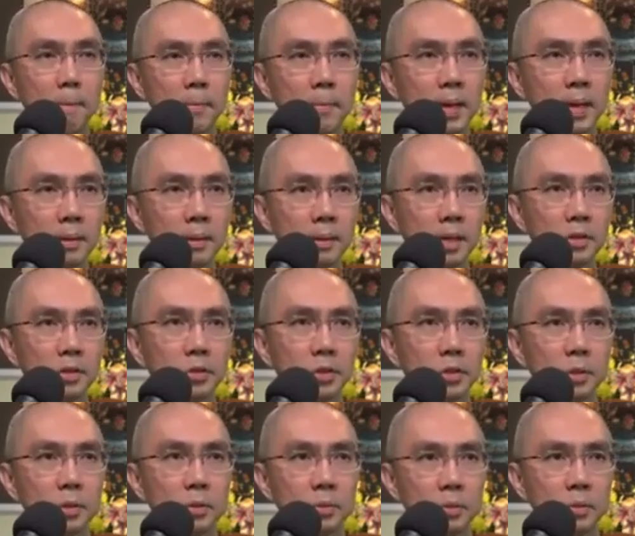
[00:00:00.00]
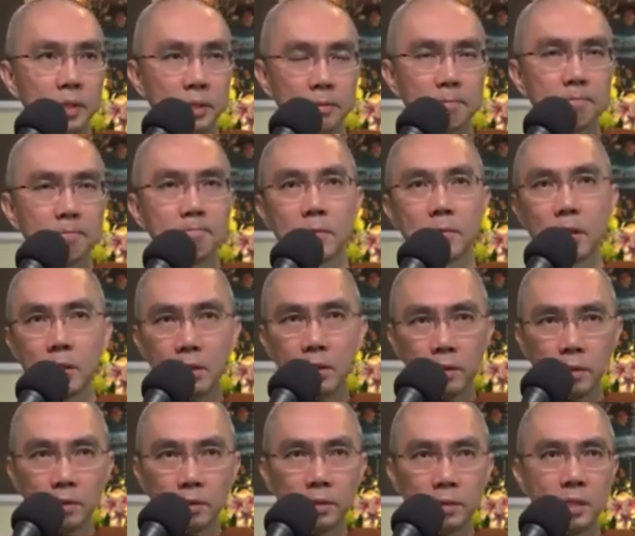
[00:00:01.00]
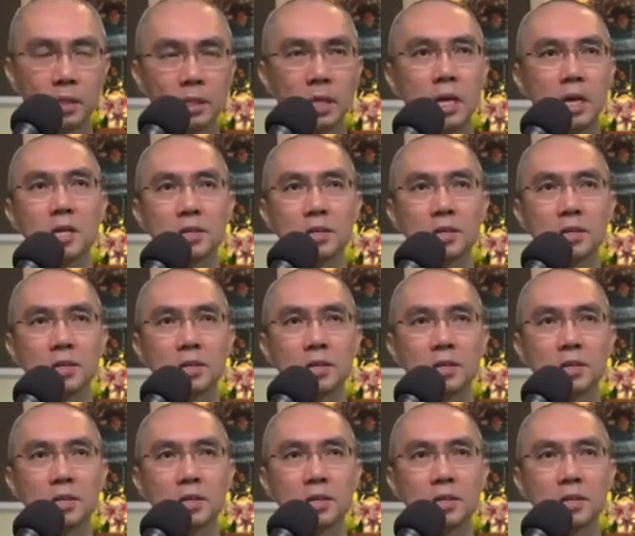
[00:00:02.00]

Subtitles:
pay attention to it, note it.